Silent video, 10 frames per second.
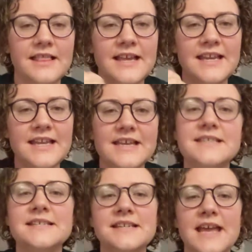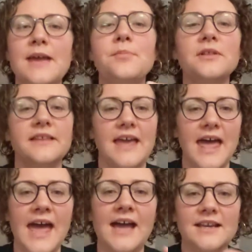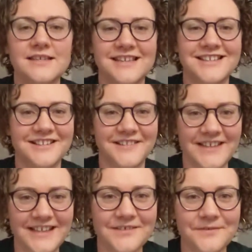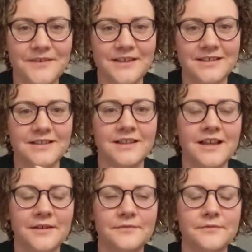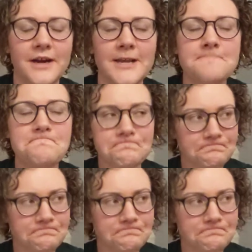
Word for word: that he isn't able to act and to live and to love, right?